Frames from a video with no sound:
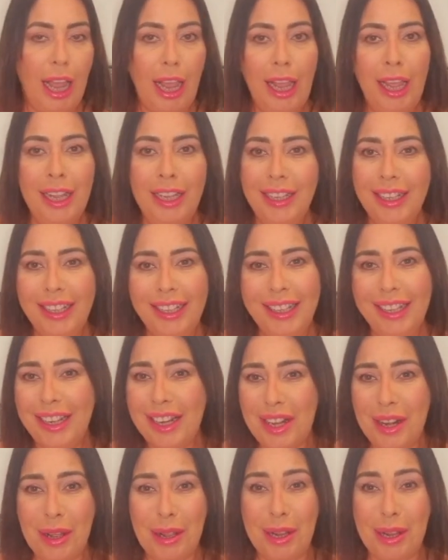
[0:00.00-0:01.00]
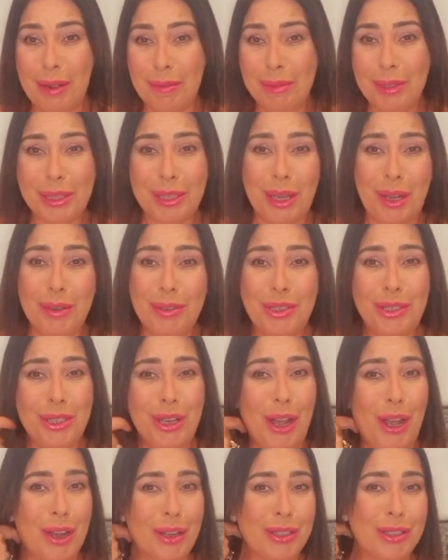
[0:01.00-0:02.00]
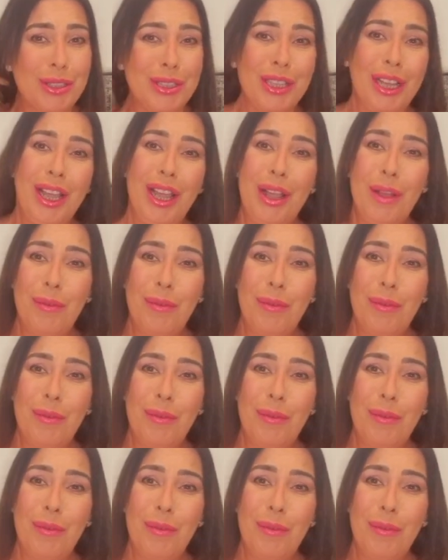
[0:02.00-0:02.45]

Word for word: and I am so shocked